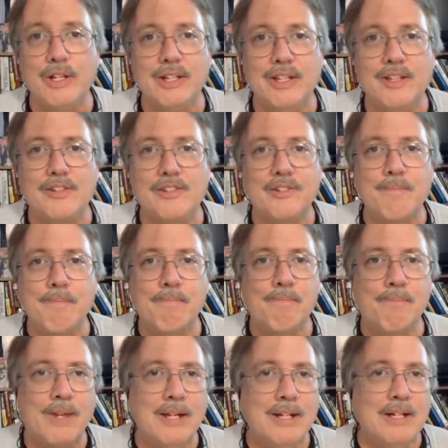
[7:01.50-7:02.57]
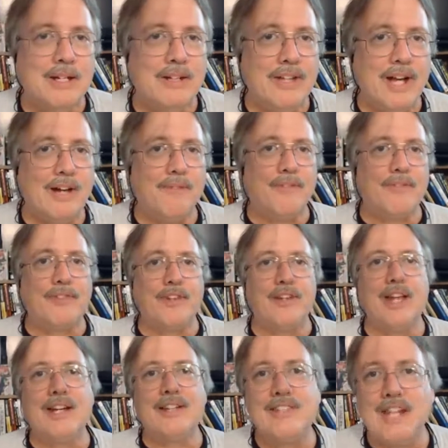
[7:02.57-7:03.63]
this. Now, the
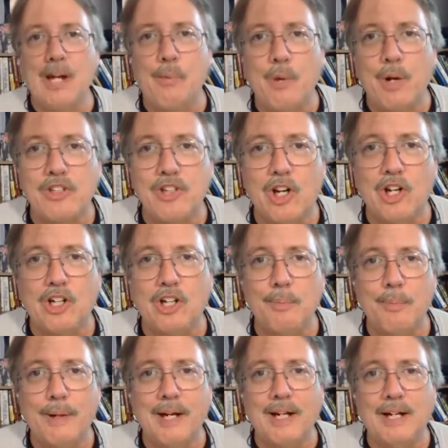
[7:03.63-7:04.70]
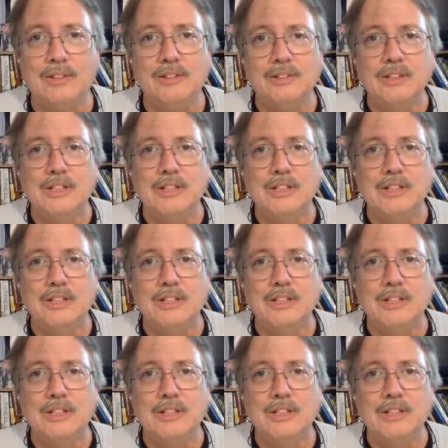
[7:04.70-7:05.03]
next thing I want to talk about